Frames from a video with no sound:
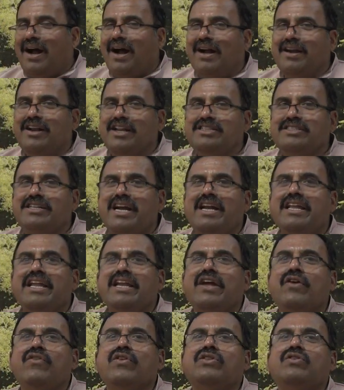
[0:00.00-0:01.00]
Understand
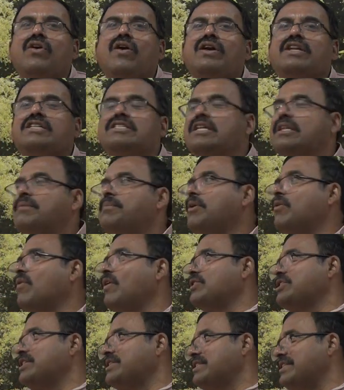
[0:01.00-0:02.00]
that every thought is nothing but
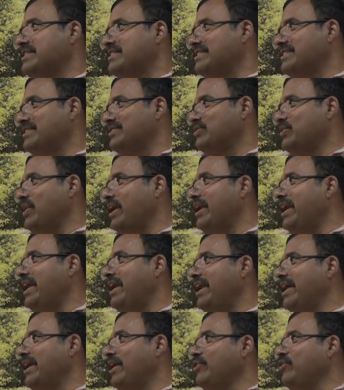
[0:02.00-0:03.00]
consciousness. So
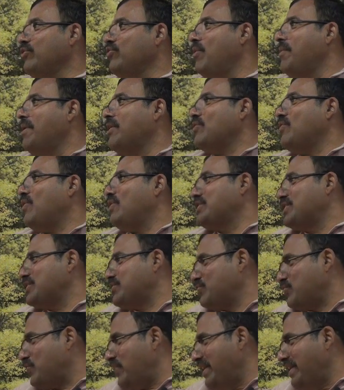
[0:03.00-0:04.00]
again and again you go back to
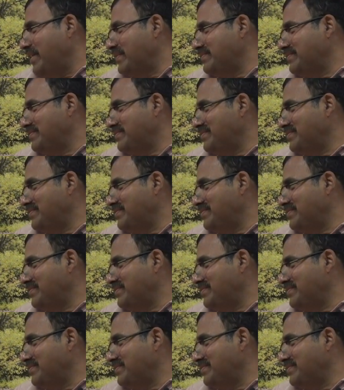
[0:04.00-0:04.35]
consciousness only.